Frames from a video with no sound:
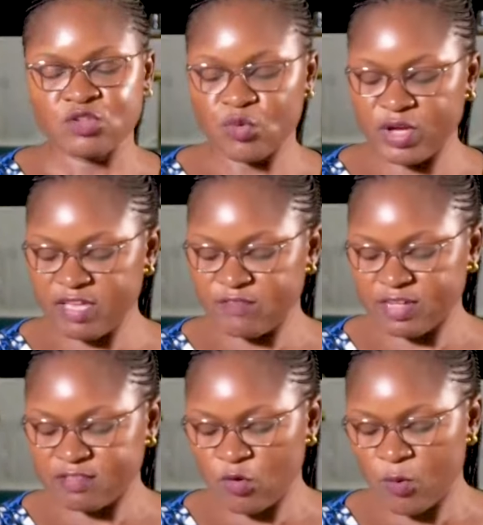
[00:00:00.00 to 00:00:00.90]
to give
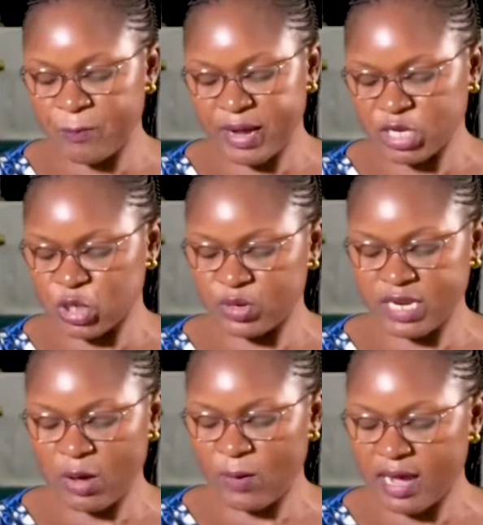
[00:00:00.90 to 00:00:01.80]
us compassion
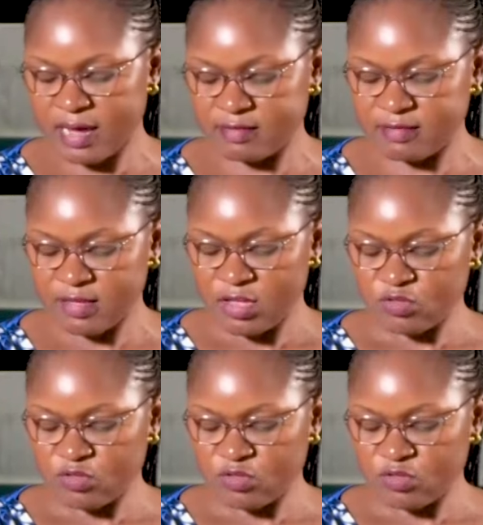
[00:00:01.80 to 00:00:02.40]
in our hearts,